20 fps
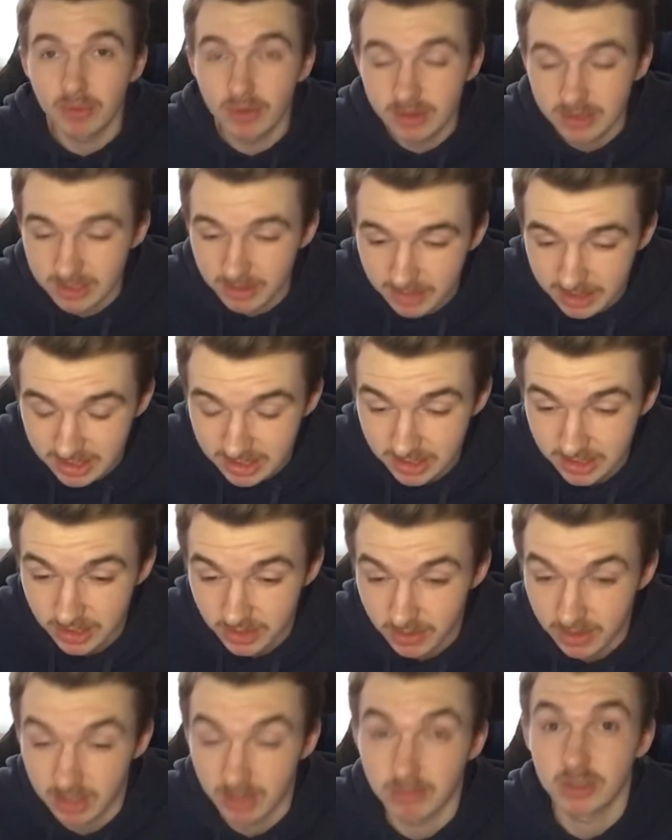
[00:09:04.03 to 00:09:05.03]
some points, I'm
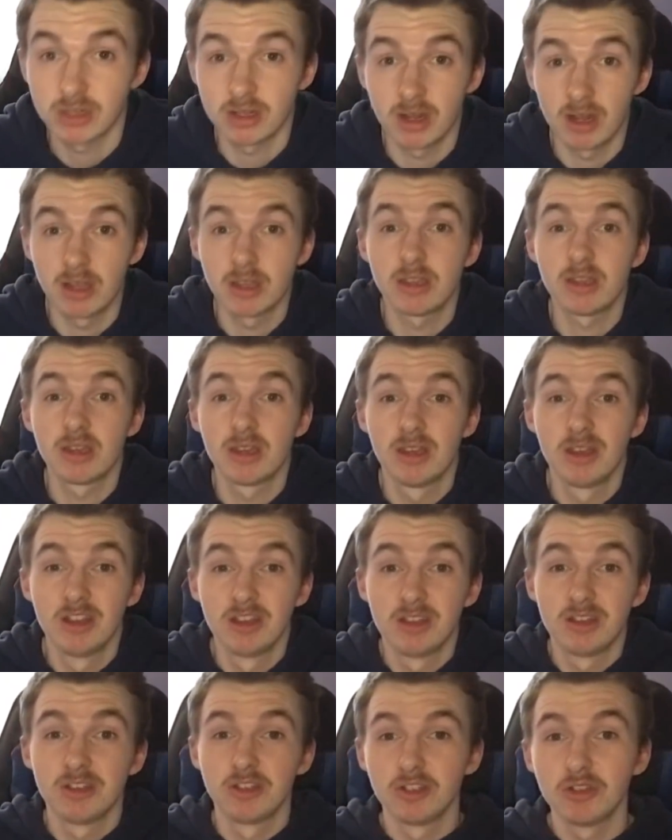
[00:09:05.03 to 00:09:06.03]
listening to it and I'm just
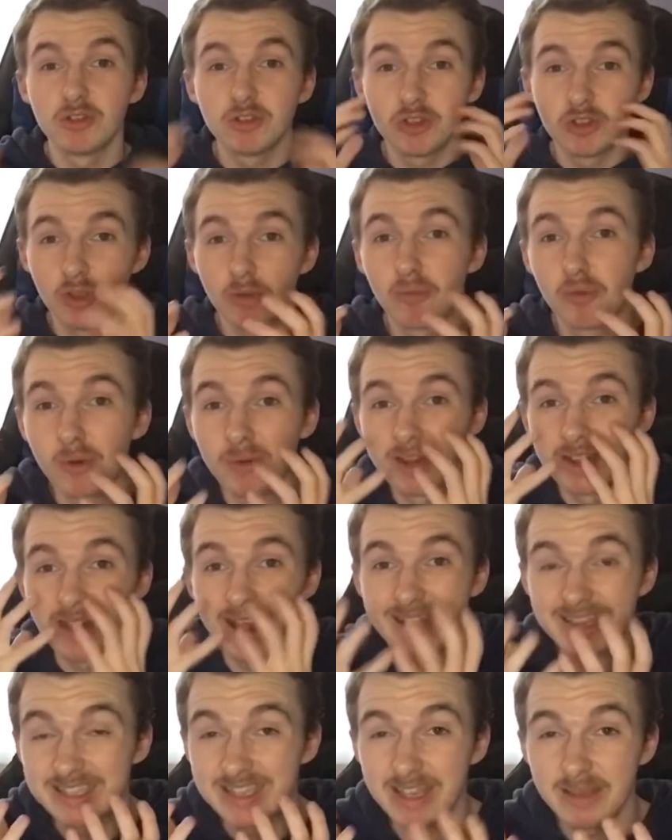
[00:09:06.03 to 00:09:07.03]
like, you, you could
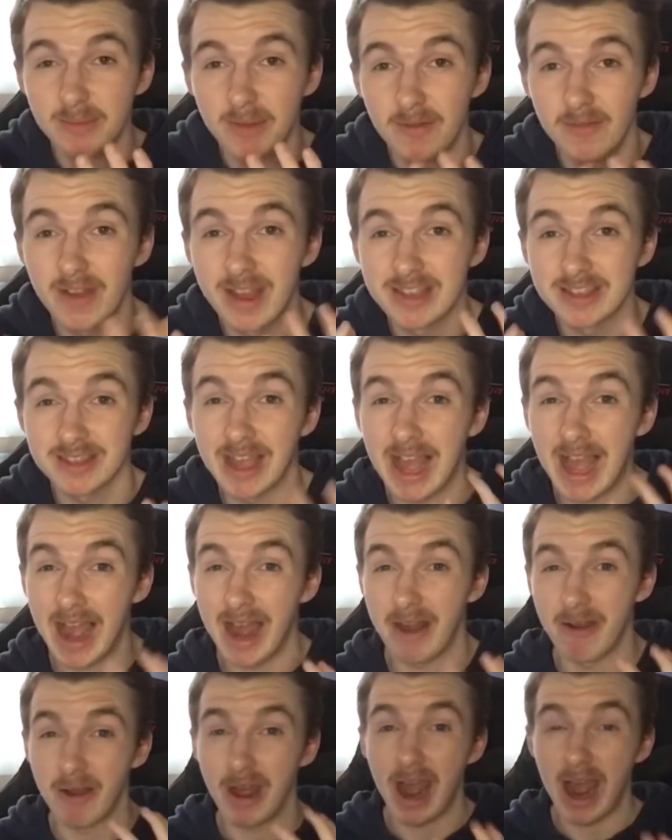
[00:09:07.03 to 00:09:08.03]
probably like see in my face
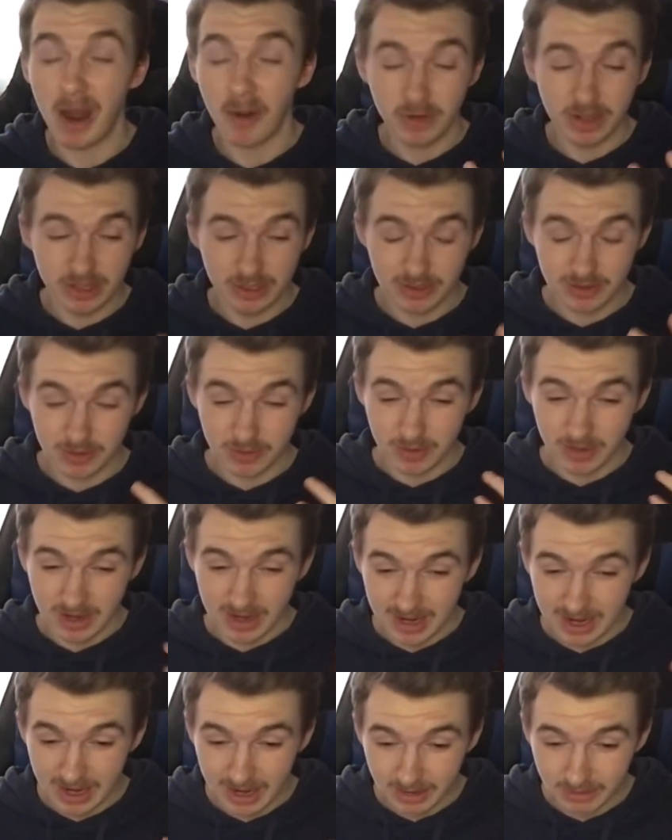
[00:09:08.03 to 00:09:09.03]
like how can
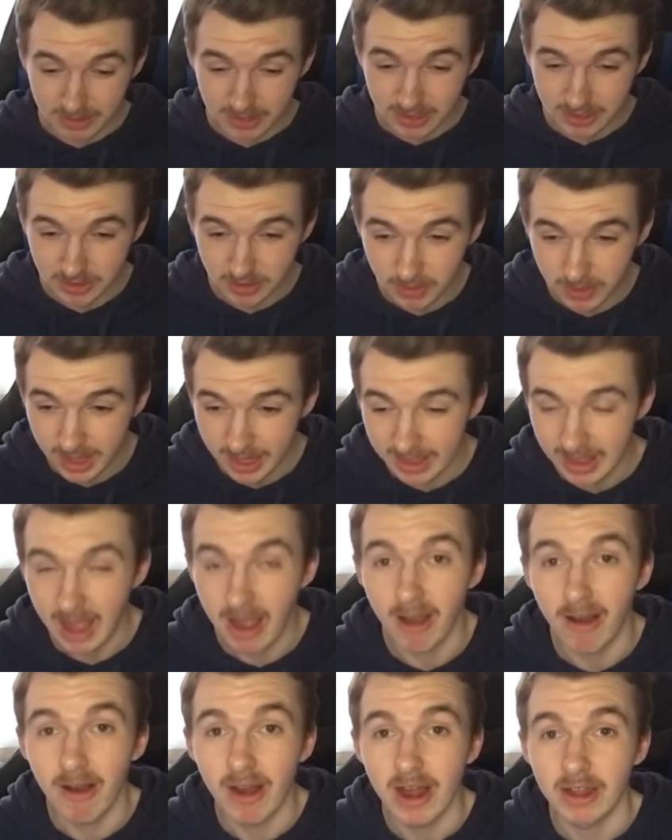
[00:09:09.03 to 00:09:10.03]
you how can you
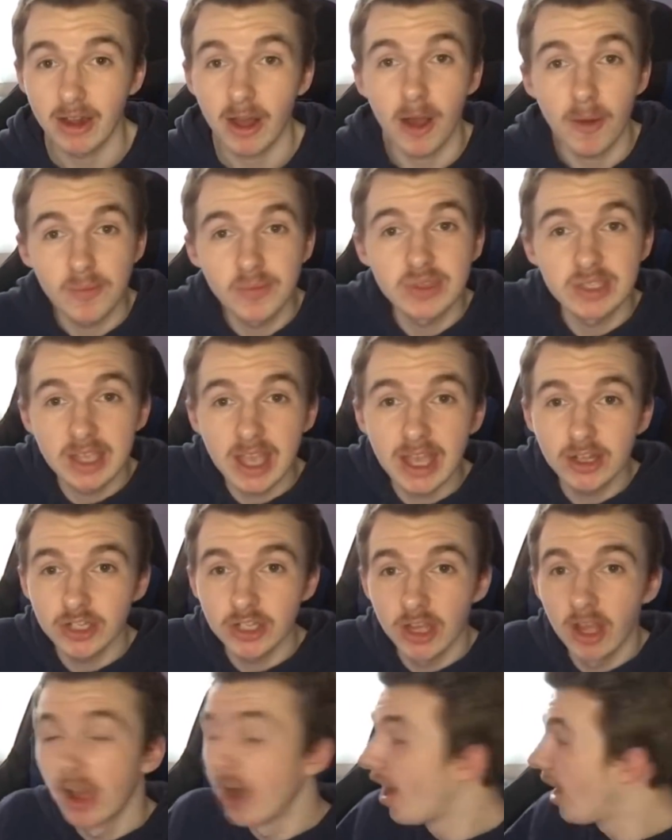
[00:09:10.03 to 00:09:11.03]
hit that high? Like I'm
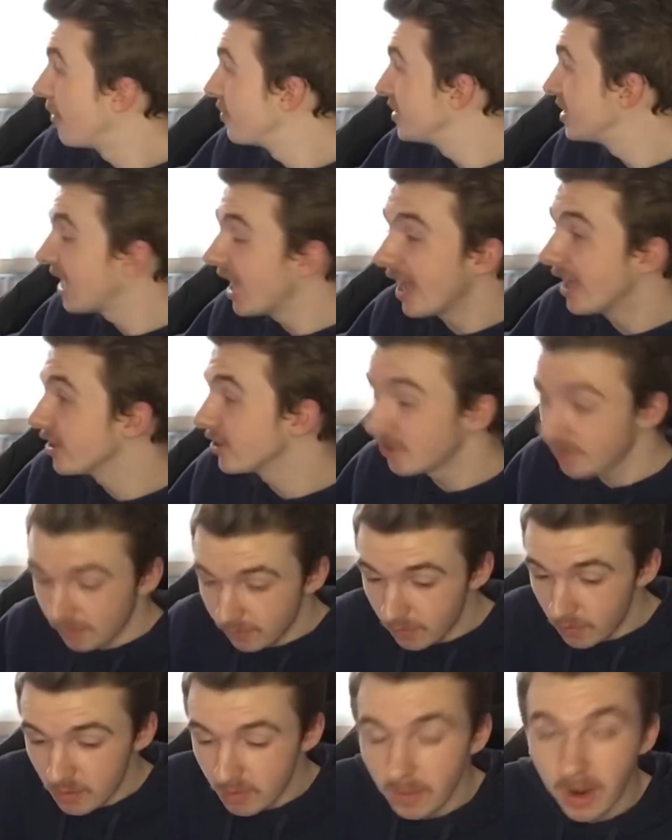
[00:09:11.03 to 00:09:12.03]
scared. I'm
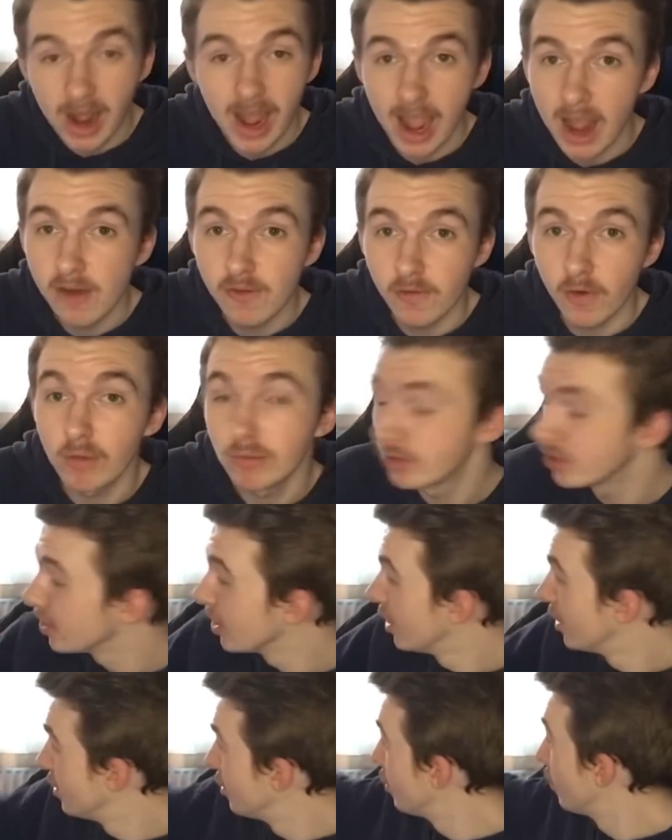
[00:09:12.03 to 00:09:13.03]
scared through my
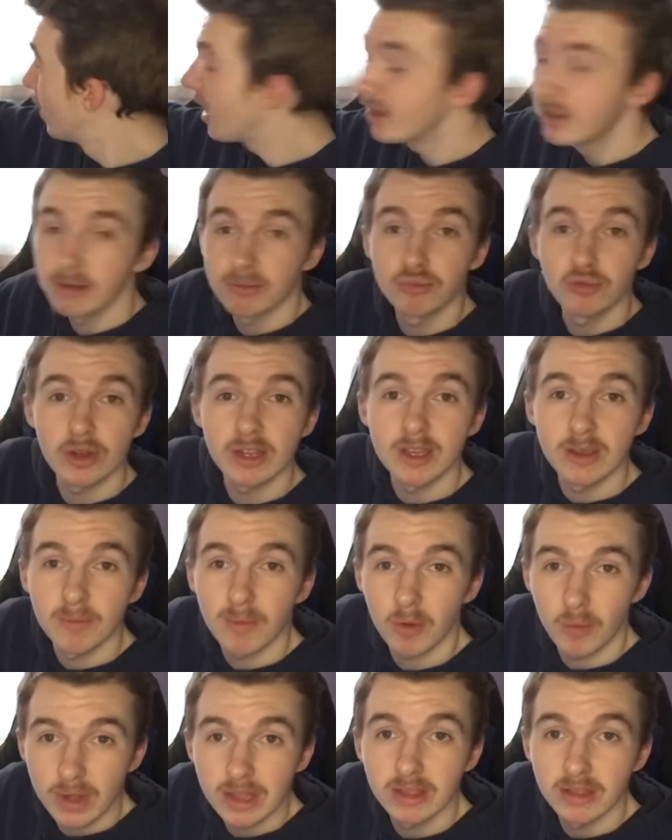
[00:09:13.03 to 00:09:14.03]
headphones. You are going to end up
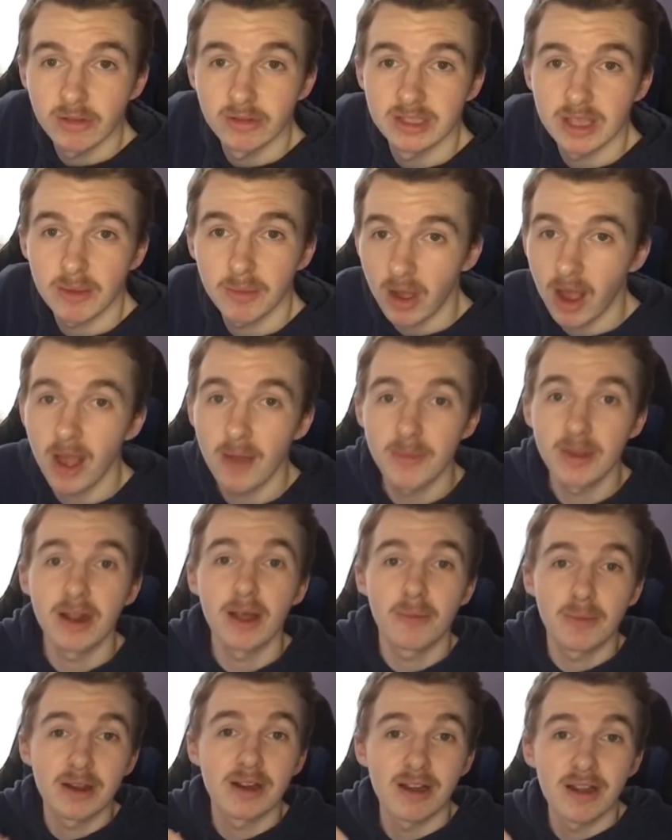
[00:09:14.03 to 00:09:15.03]
breaking my windows out
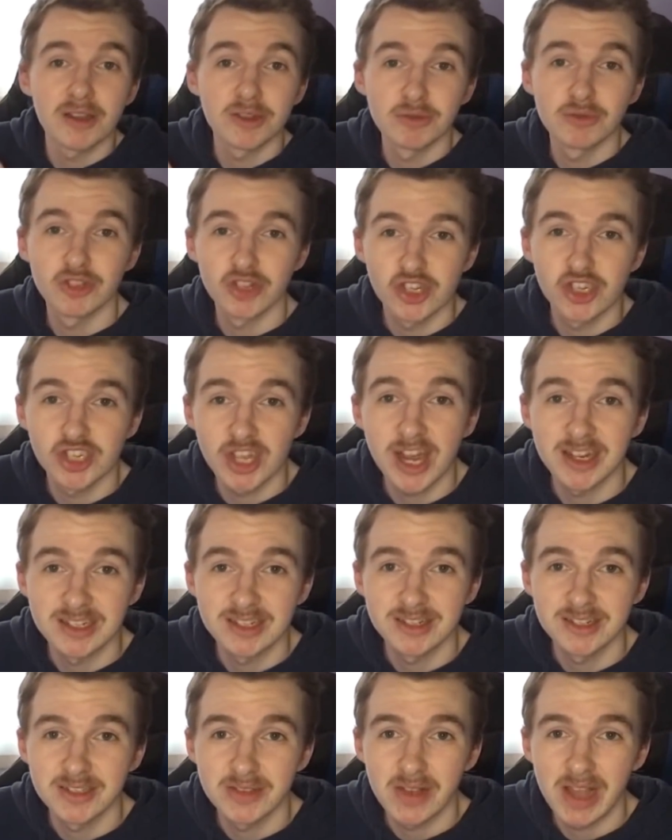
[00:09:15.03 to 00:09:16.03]
behind me. Like my glass will just
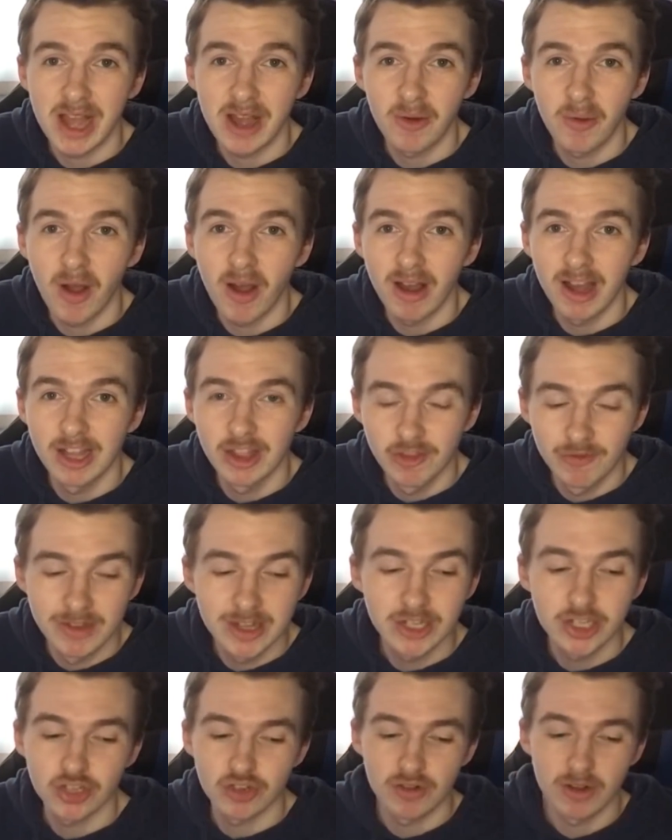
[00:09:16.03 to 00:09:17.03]
shatter because of how
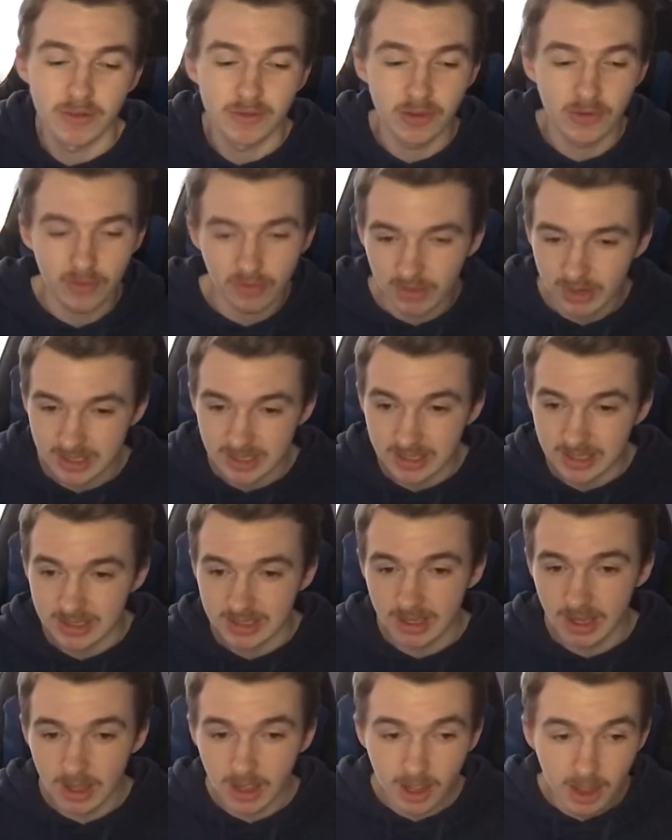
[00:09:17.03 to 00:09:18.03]
high the registry of the
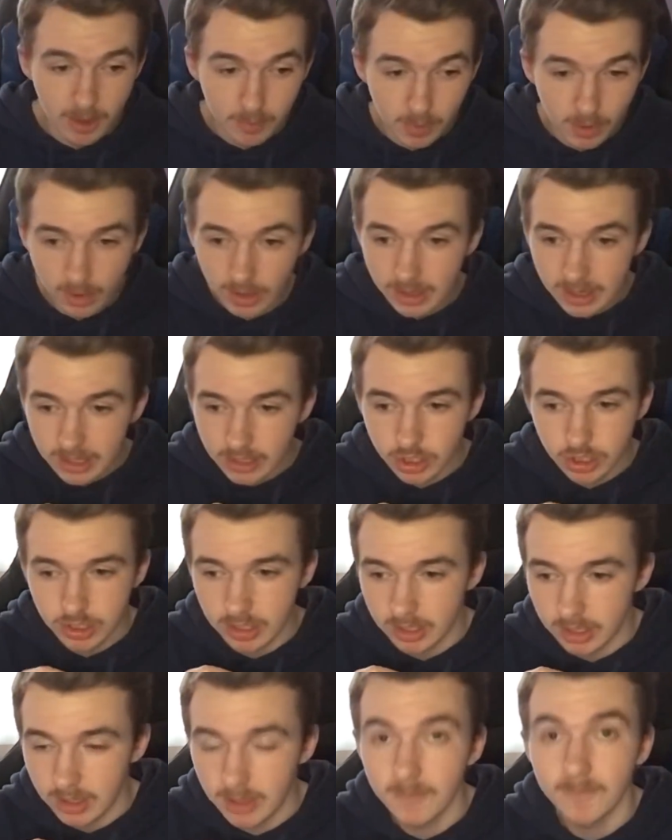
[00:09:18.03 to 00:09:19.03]
voices But
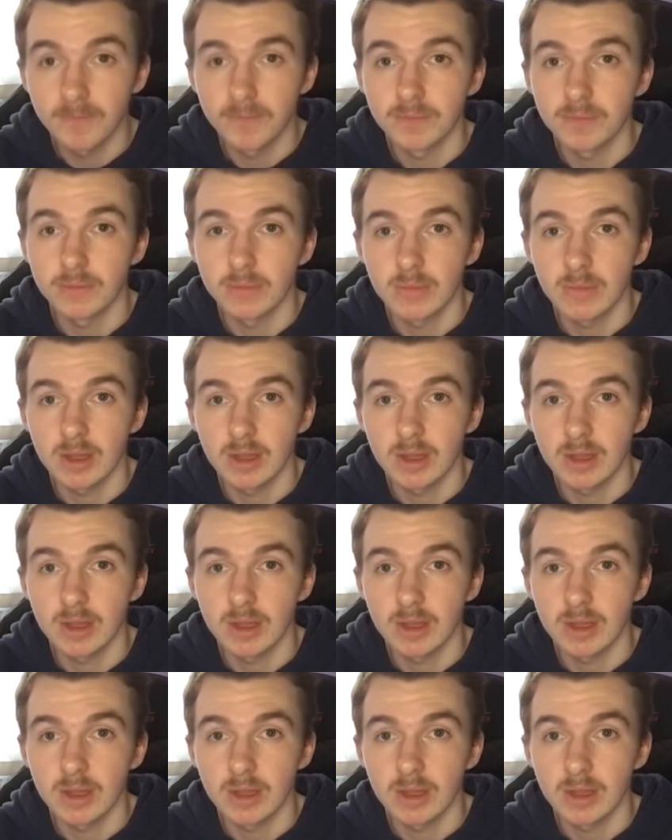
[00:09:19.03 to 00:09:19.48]
literally,